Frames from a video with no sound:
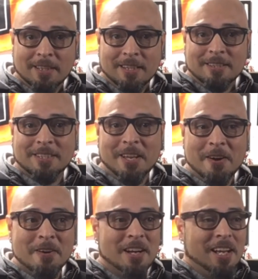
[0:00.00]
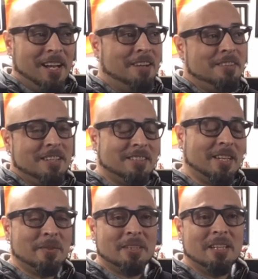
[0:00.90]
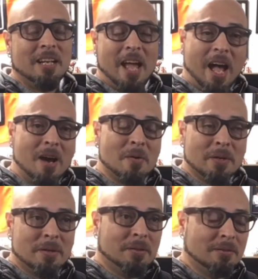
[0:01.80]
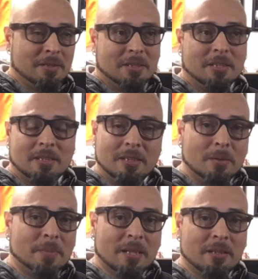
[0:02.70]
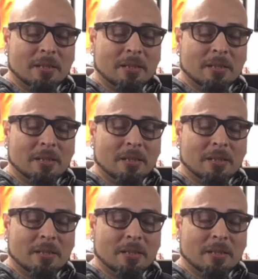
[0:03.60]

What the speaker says: So I want to say within an hour to a little bit,